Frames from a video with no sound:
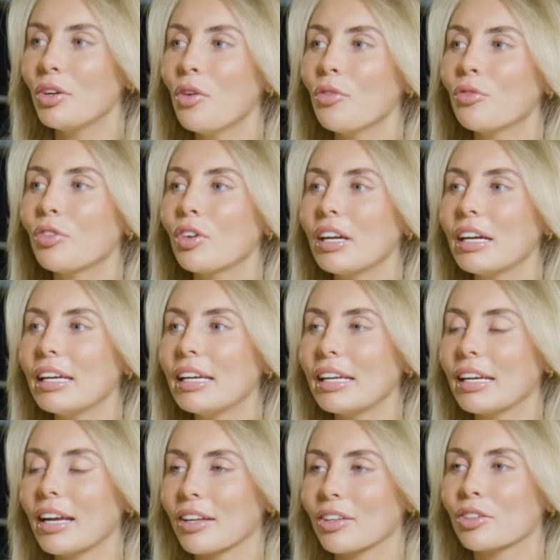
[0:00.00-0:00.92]
Not
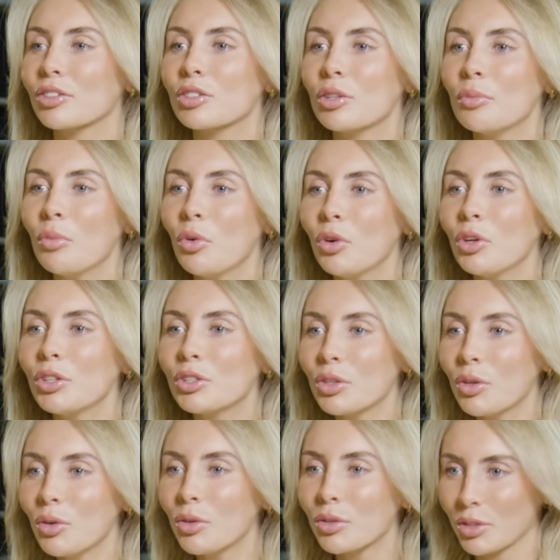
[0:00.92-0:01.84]
really, like, because the more you
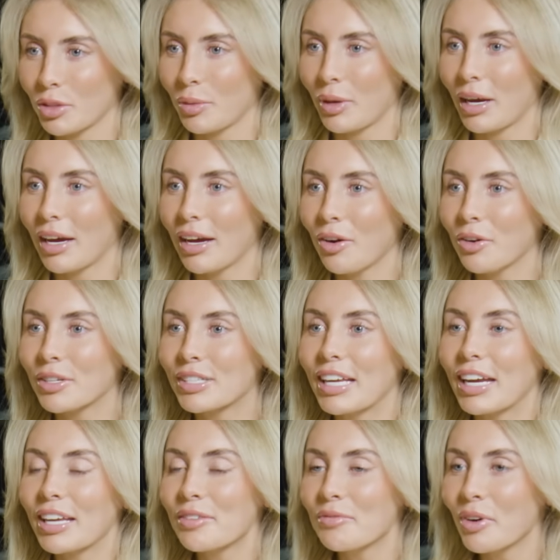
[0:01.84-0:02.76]
talk to it, or
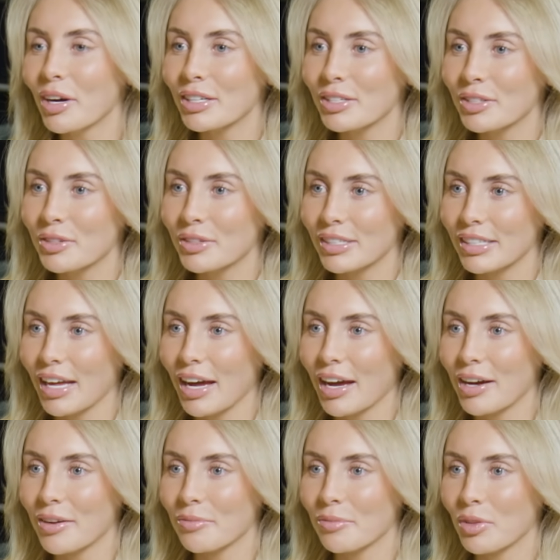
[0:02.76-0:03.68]
say the more I talk to
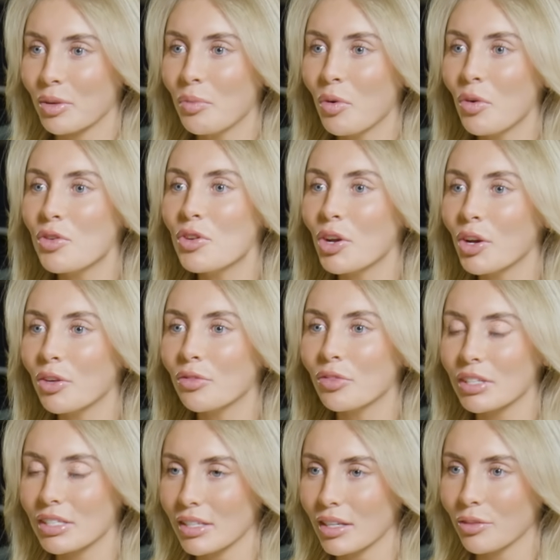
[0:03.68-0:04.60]
them, the more
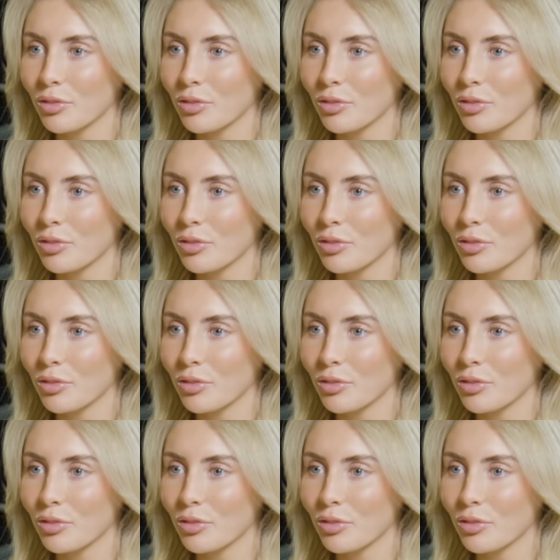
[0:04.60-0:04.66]
nervous they